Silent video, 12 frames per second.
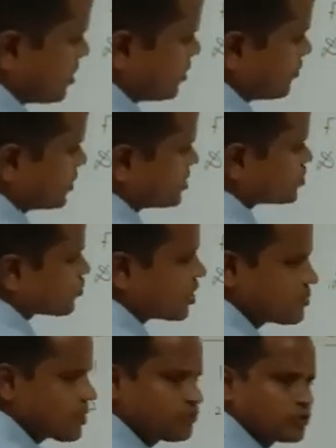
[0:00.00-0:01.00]
What is
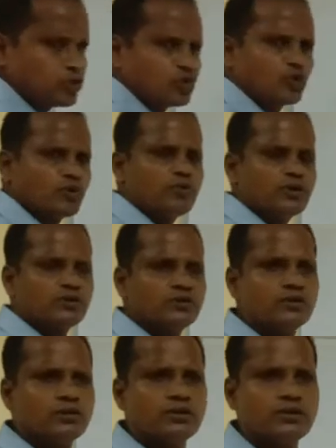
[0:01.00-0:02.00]
volume of the cube?
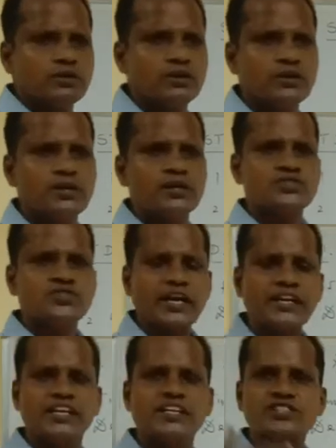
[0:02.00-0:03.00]

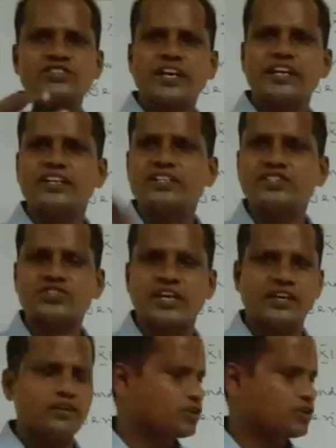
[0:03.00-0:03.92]
Side in the side in the side.